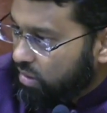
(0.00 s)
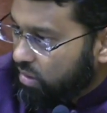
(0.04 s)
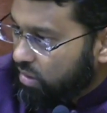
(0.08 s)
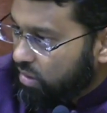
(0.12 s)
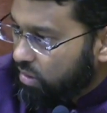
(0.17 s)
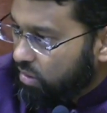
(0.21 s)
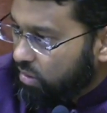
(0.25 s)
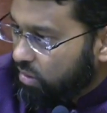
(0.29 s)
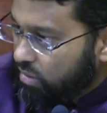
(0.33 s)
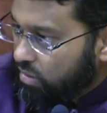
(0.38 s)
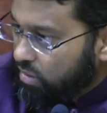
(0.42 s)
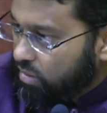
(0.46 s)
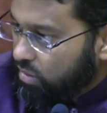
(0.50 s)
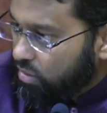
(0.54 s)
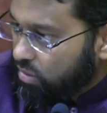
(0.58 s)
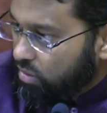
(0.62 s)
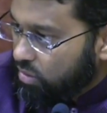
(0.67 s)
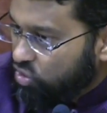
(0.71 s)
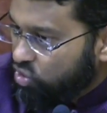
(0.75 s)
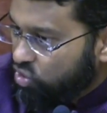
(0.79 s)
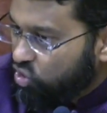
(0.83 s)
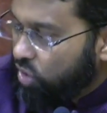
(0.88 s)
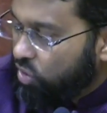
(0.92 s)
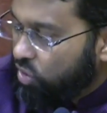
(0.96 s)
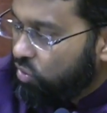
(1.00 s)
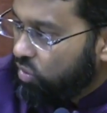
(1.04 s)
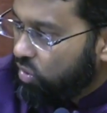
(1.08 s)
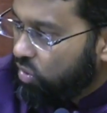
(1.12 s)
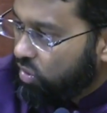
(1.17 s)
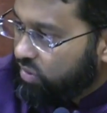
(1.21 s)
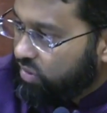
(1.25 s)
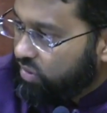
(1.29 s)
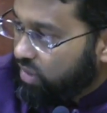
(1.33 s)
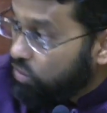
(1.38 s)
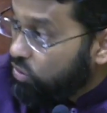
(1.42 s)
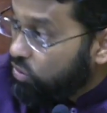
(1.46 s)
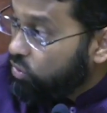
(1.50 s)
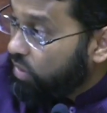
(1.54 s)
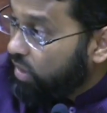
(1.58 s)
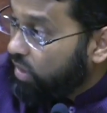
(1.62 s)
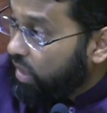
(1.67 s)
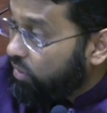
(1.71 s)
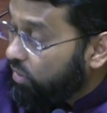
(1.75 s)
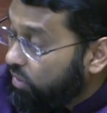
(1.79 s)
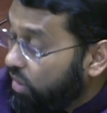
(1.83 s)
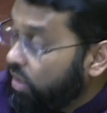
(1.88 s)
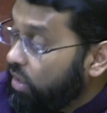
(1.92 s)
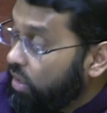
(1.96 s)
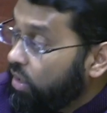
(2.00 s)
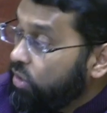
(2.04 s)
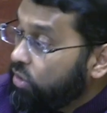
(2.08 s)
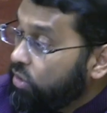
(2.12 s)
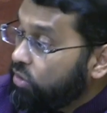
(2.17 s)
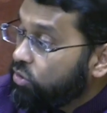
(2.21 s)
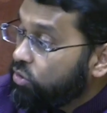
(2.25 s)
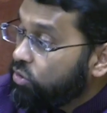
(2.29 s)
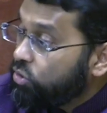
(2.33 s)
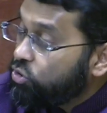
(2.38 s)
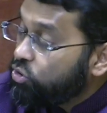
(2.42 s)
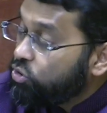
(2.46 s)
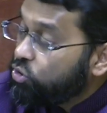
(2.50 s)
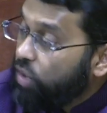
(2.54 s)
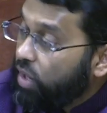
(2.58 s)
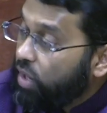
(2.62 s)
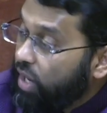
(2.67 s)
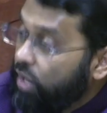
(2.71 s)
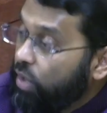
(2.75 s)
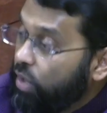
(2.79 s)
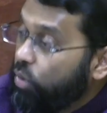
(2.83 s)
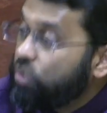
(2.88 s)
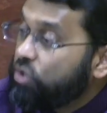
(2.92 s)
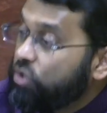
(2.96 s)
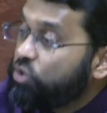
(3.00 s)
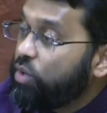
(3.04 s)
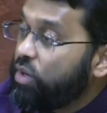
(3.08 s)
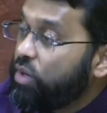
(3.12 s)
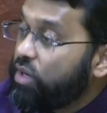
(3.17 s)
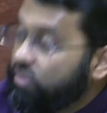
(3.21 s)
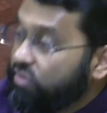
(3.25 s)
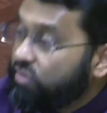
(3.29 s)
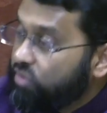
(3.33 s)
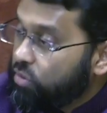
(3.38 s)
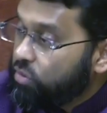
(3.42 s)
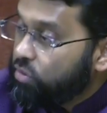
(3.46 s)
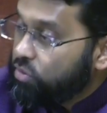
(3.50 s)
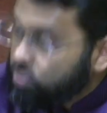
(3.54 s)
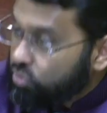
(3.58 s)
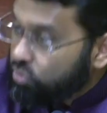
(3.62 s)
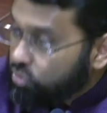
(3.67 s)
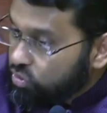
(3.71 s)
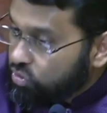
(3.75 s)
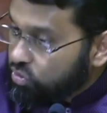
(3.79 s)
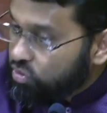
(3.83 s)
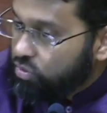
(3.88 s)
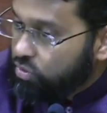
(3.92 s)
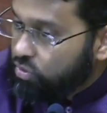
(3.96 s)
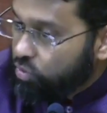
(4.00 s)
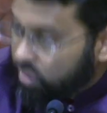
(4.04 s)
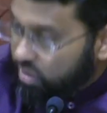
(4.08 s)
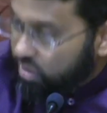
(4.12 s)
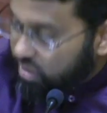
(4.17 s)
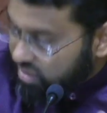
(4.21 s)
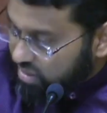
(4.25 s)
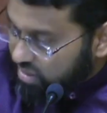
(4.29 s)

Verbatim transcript: the, the generals, they do that, right? So Suhail was one of those who's, with his